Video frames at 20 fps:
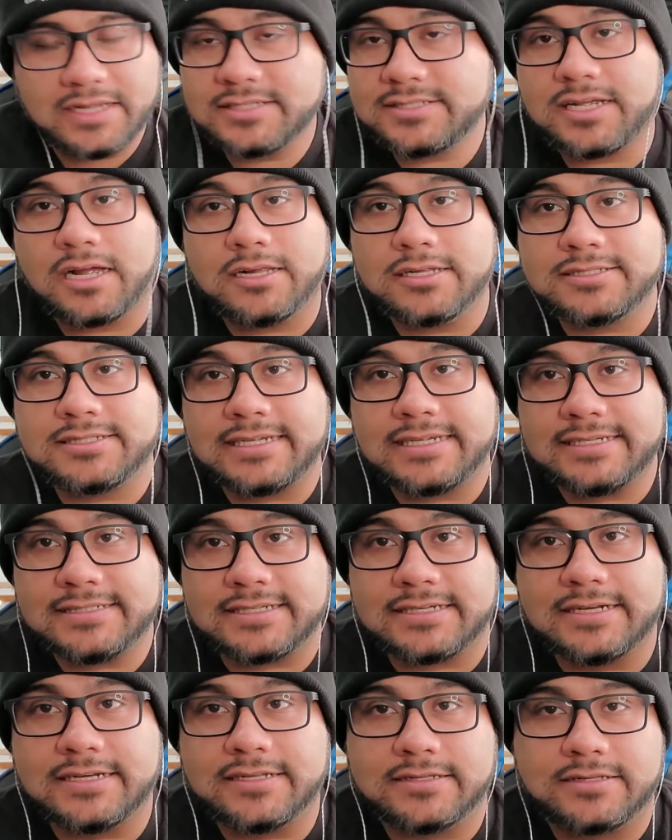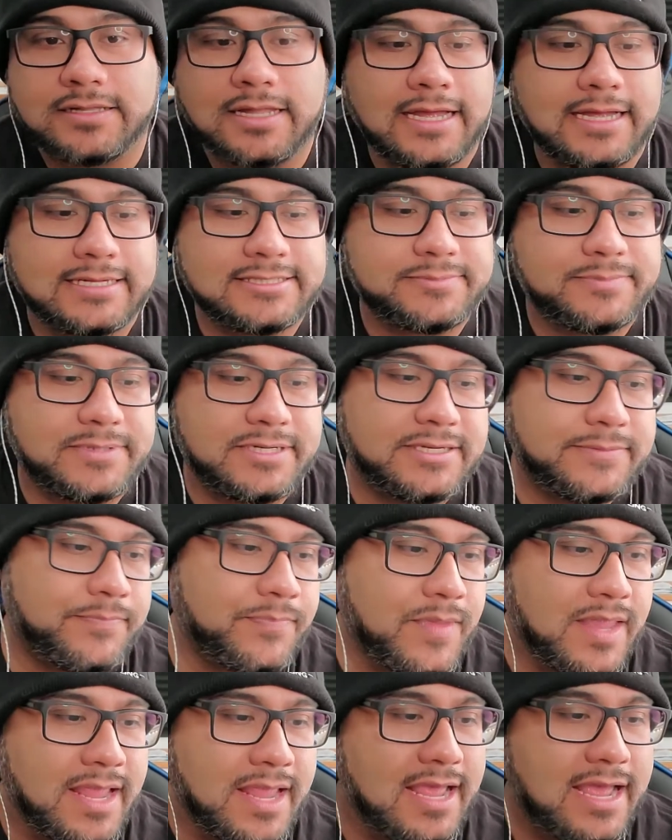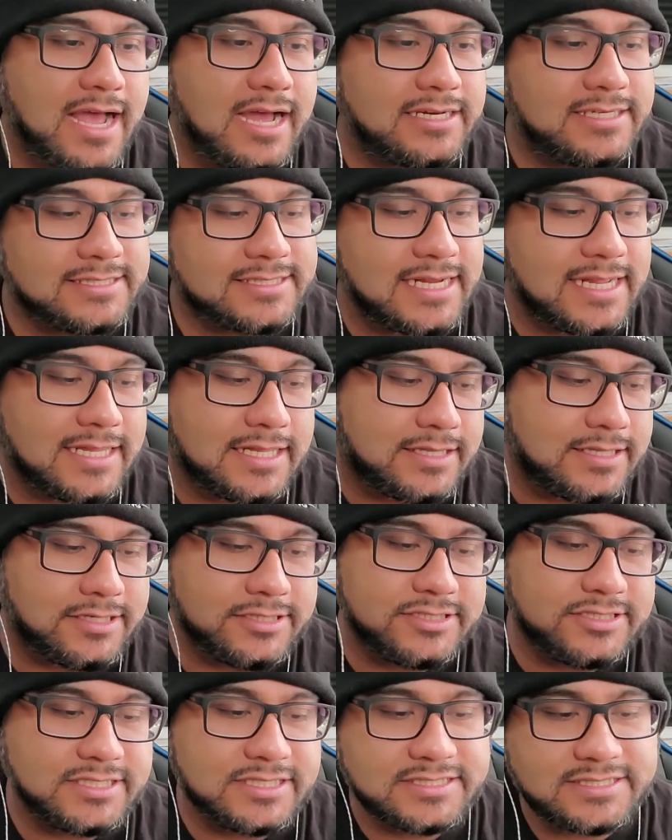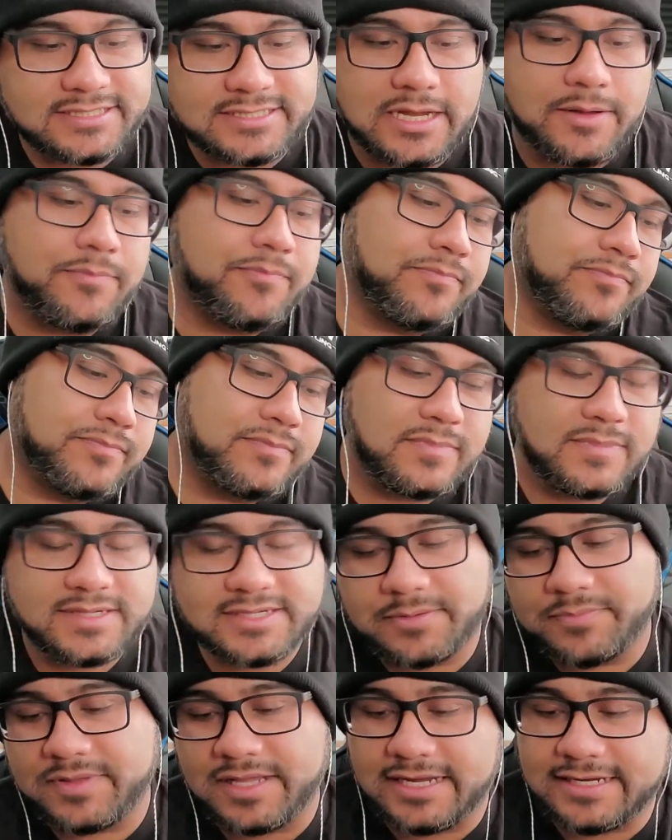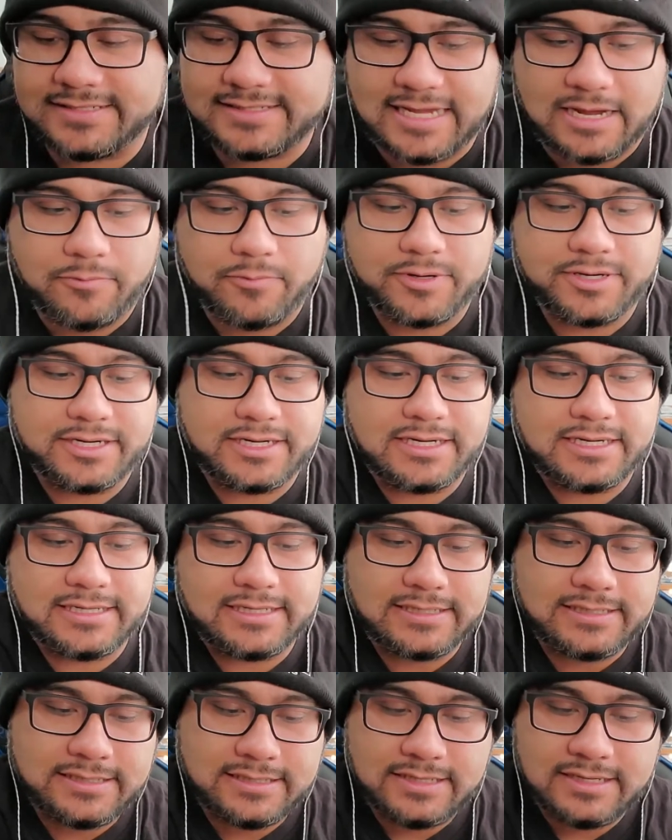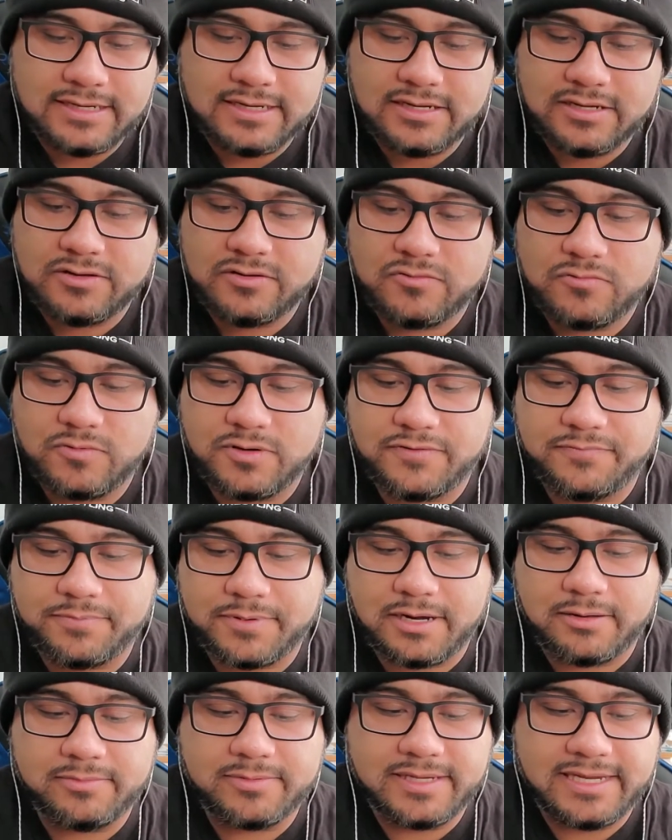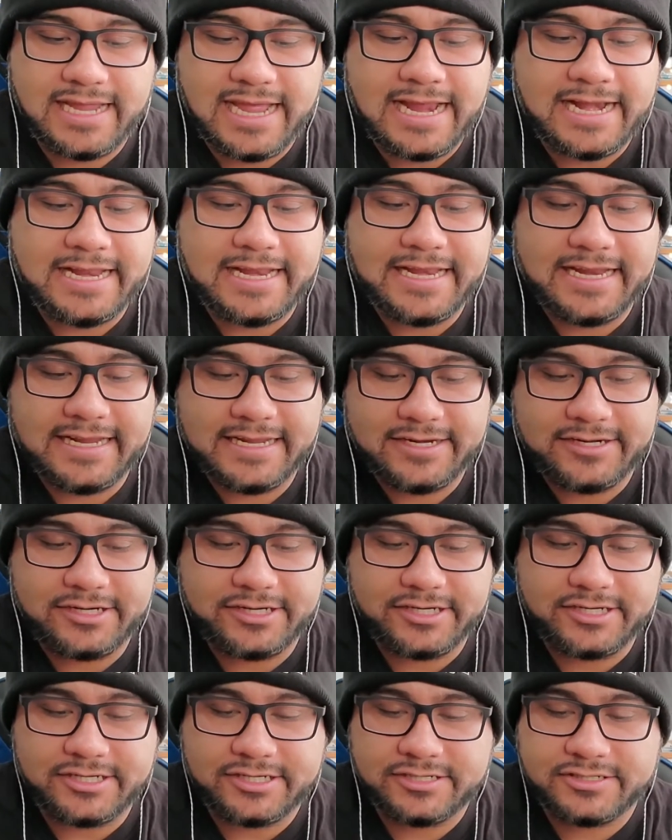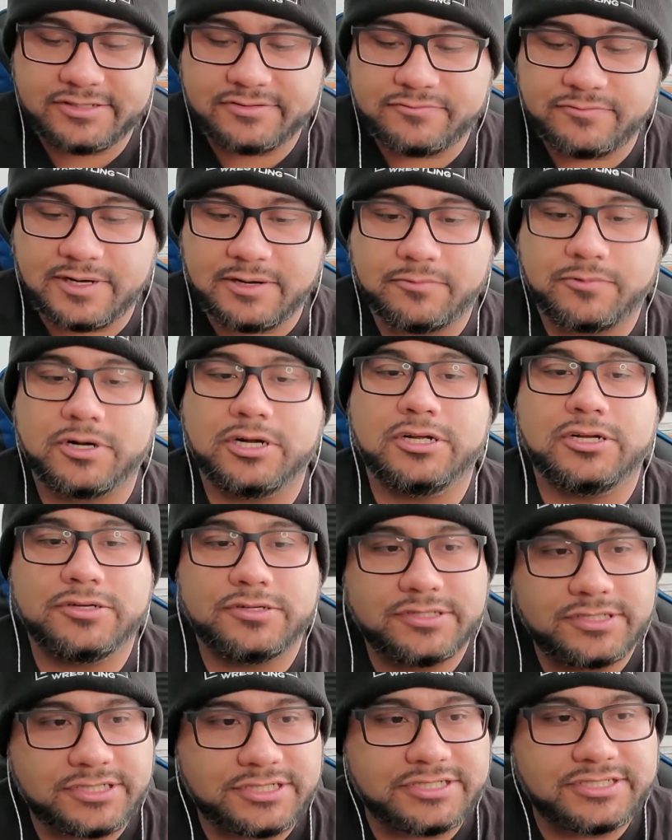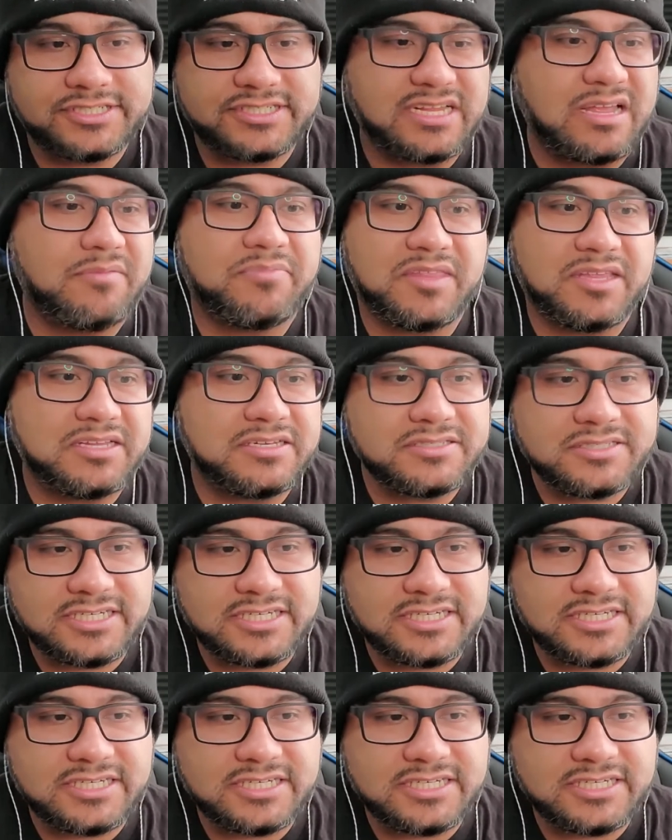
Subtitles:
Solid season nonetheless, but I have to say that there's just some things I would have probably edited or rewrote or something.